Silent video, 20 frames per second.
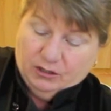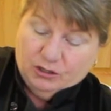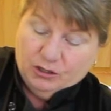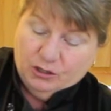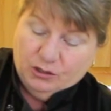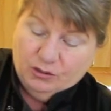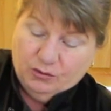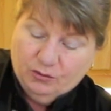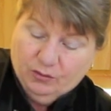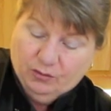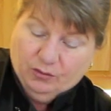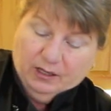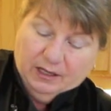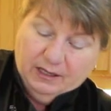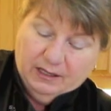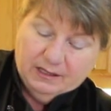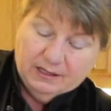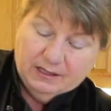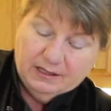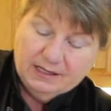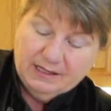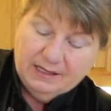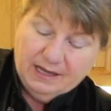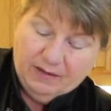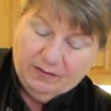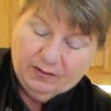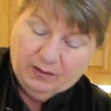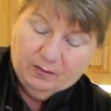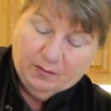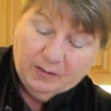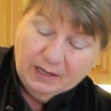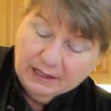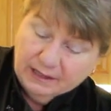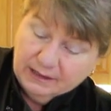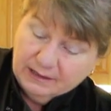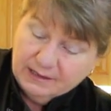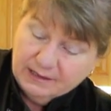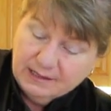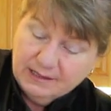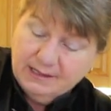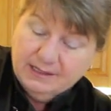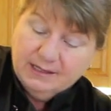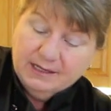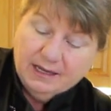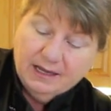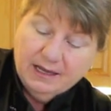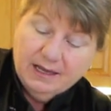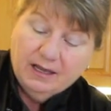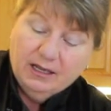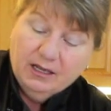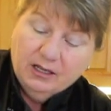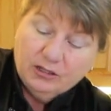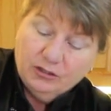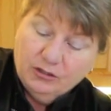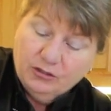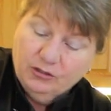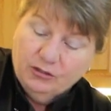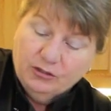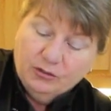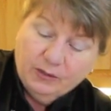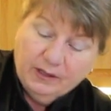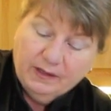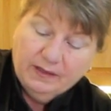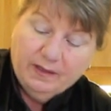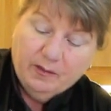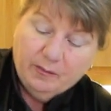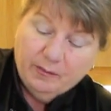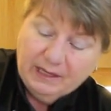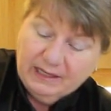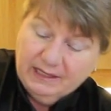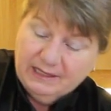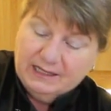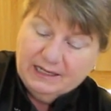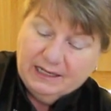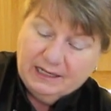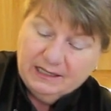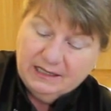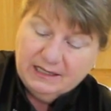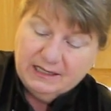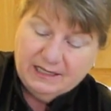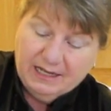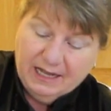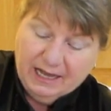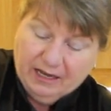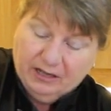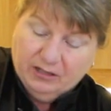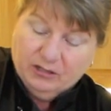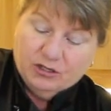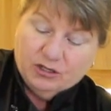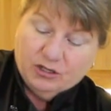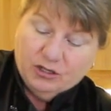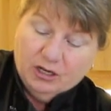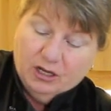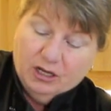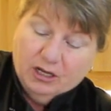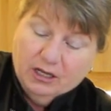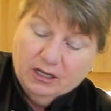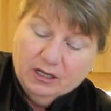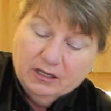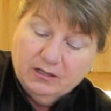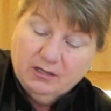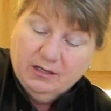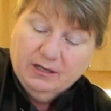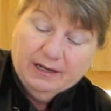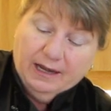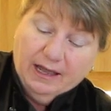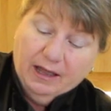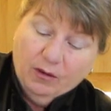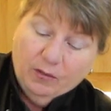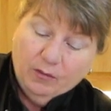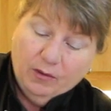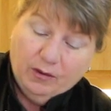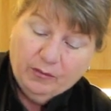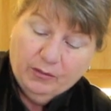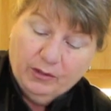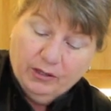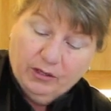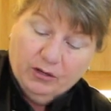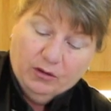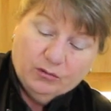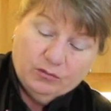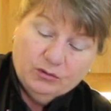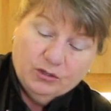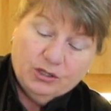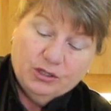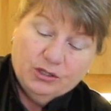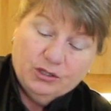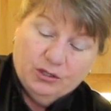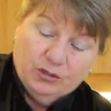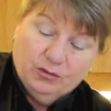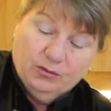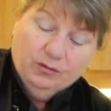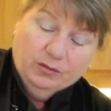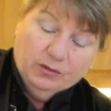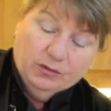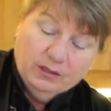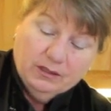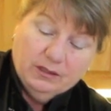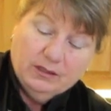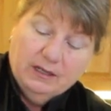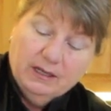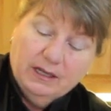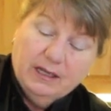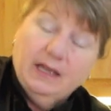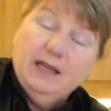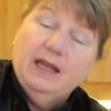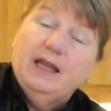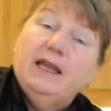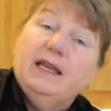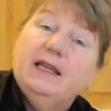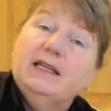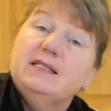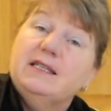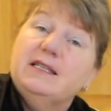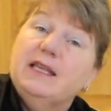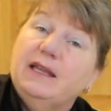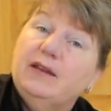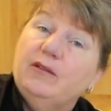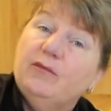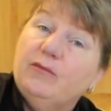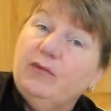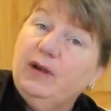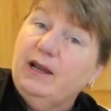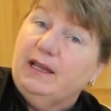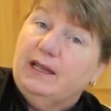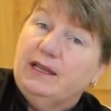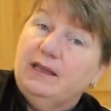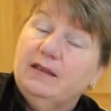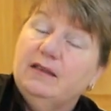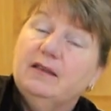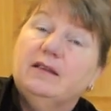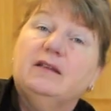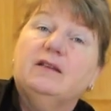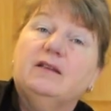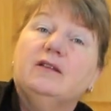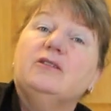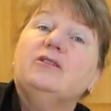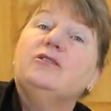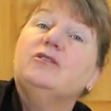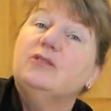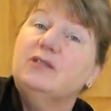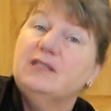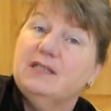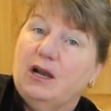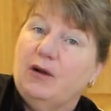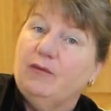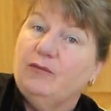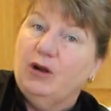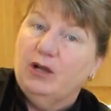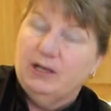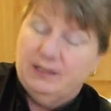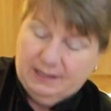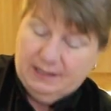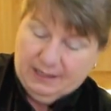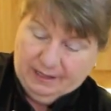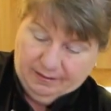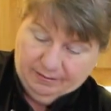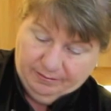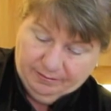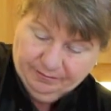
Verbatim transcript: to seven minutes doing the mixing stage. So now what we're going to do is get it ready to start rising.